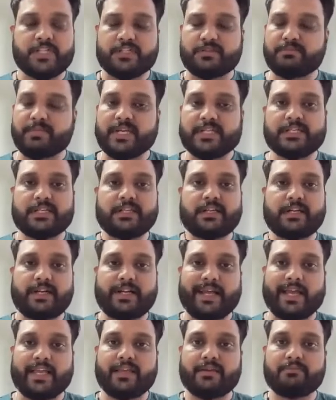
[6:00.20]
just measure the
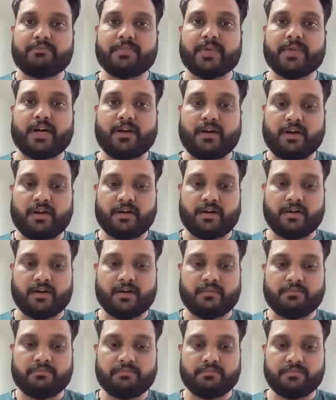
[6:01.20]
time
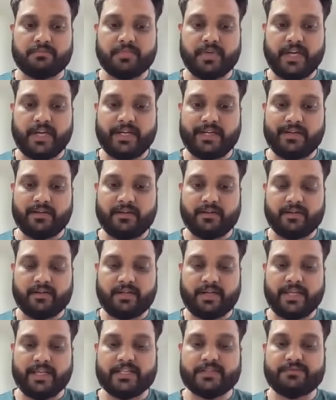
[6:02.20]
it
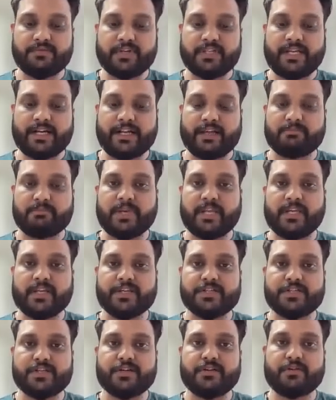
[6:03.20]
takes for that
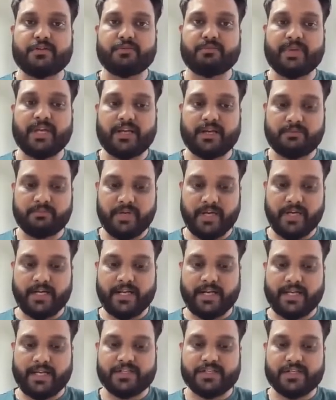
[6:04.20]
application to become
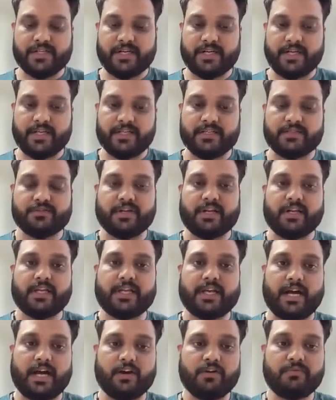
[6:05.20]
interaction ready. So
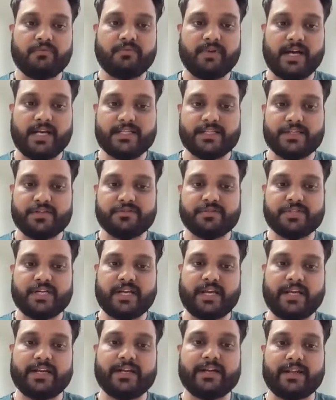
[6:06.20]
like how fast
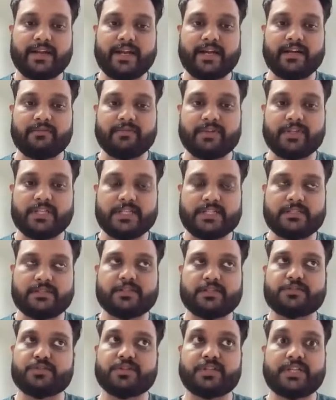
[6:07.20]
user can interact with this.
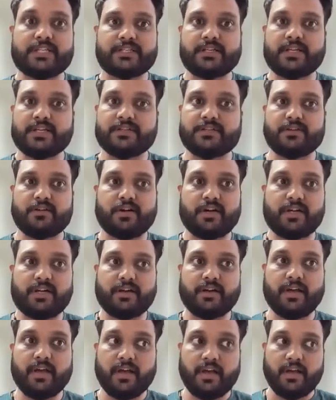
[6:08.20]
So this does
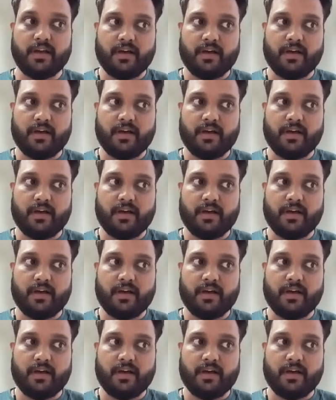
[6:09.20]
not